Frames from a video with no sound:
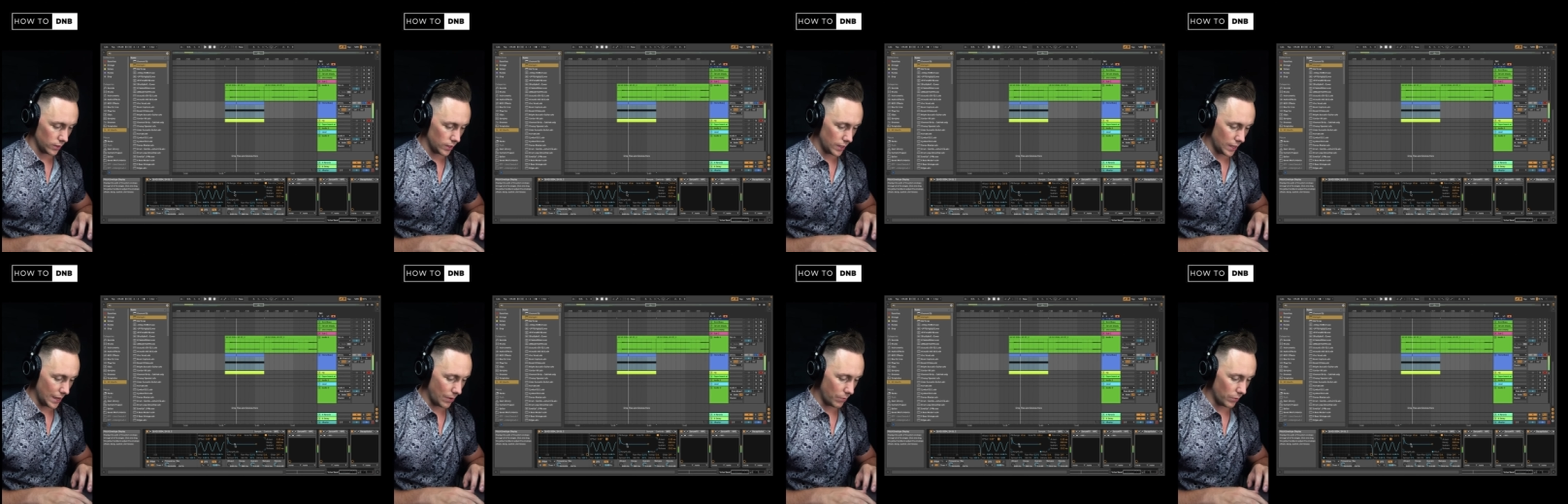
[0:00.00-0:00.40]

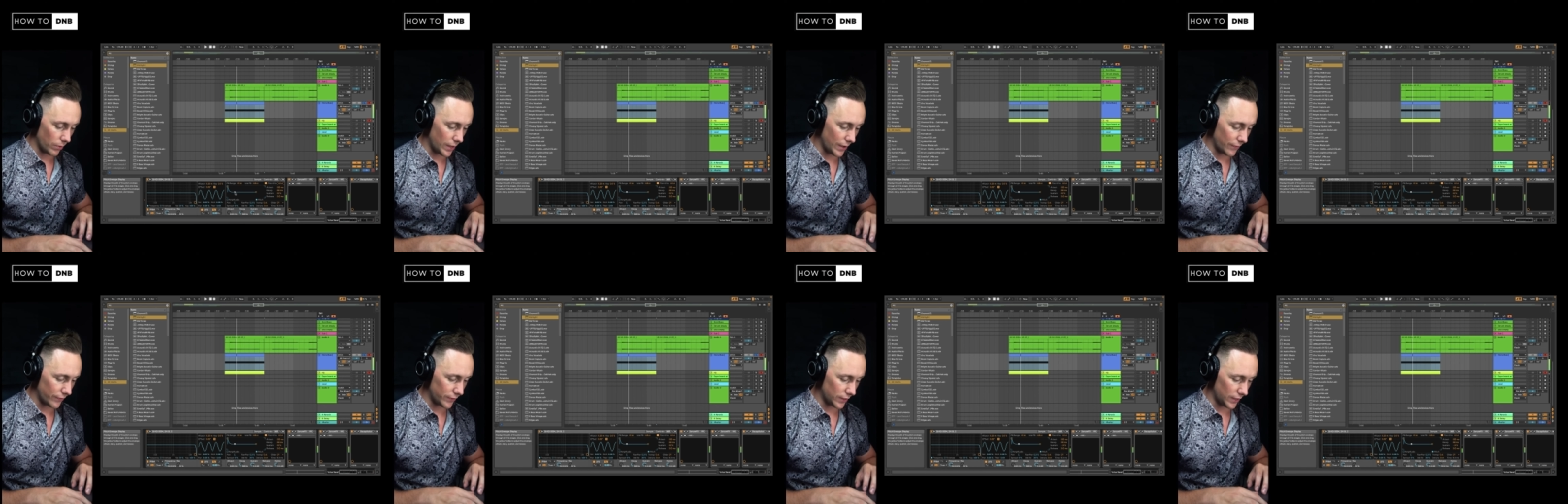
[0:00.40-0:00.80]
And we'll
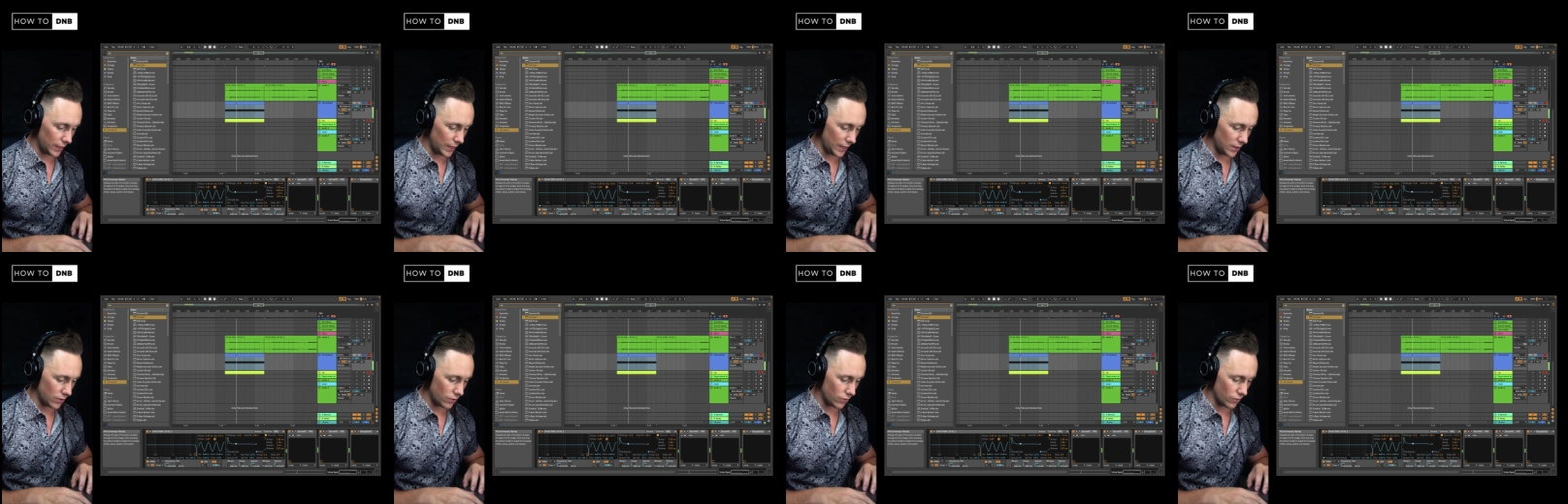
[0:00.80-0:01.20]
have to
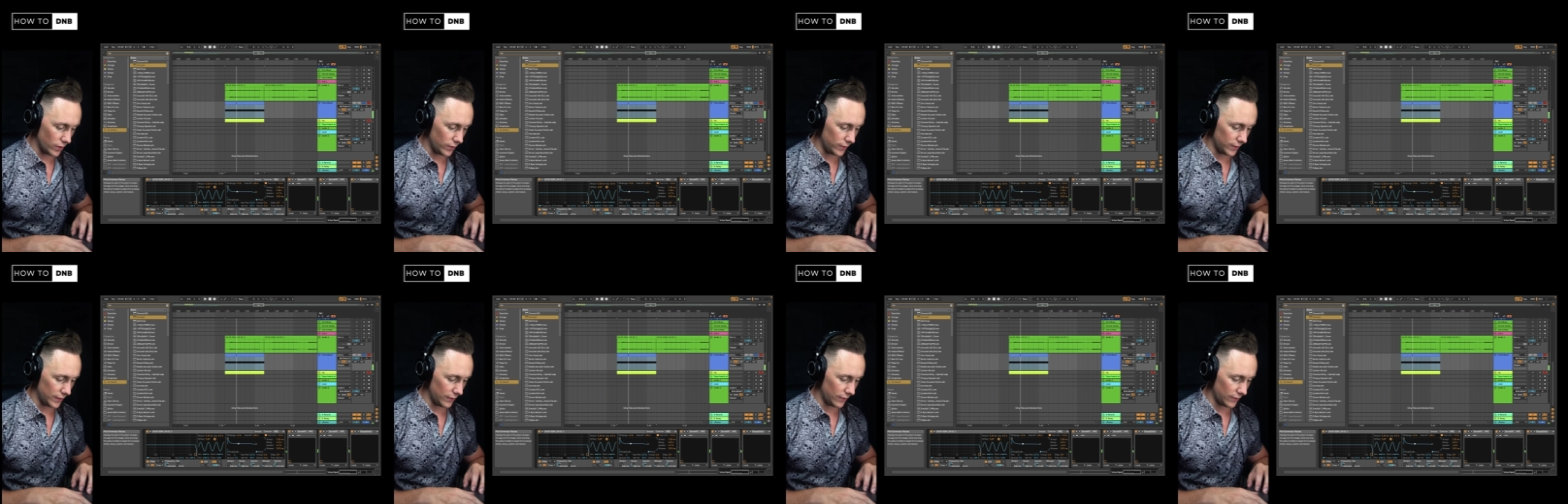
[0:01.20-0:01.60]

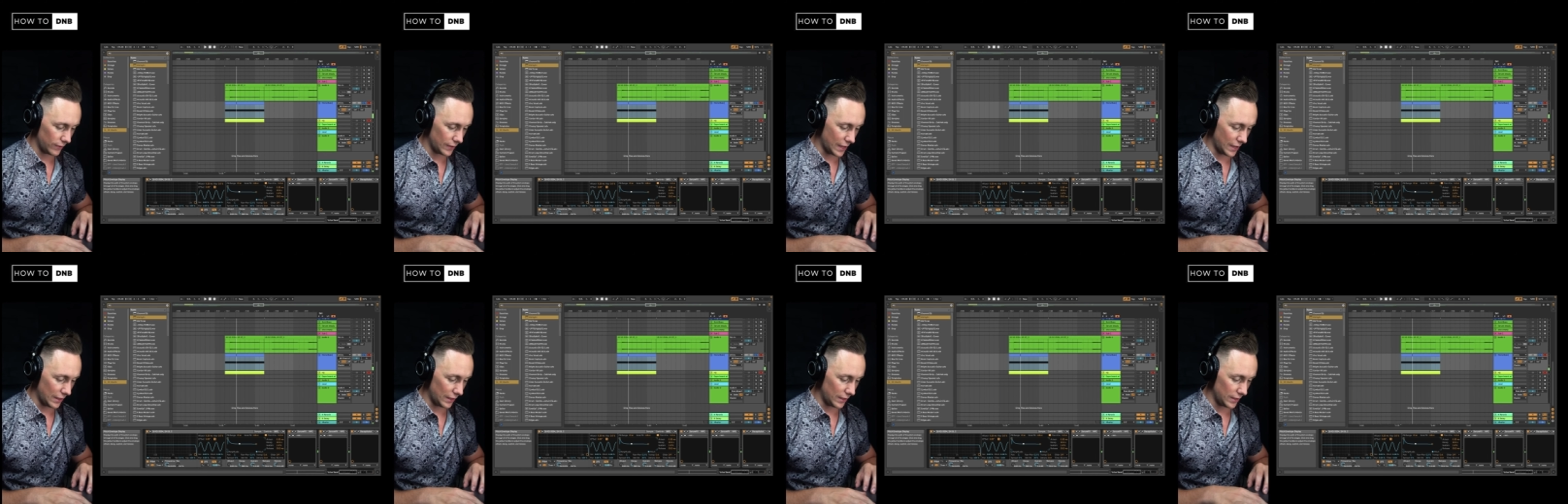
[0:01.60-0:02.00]
increase this
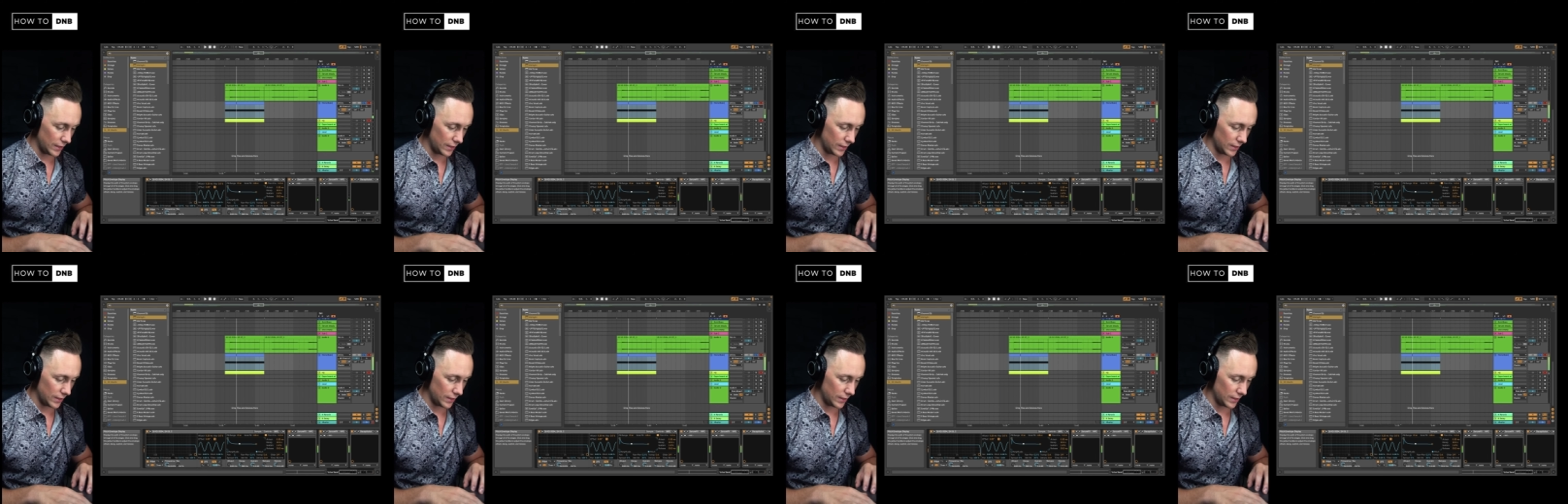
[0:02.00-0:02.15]
slightly.